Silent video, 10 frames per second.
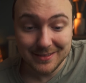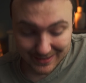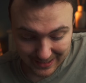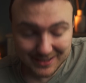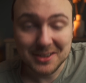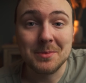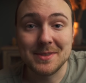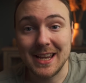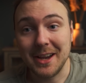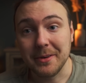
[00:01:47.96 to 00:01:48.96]
that
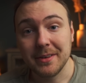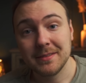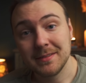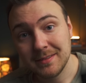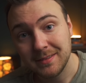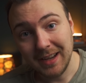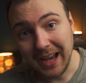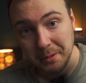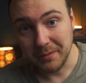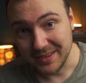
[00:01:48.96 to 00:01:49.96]
comes out,
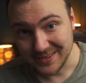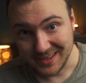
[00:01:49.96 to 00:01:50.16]
out of this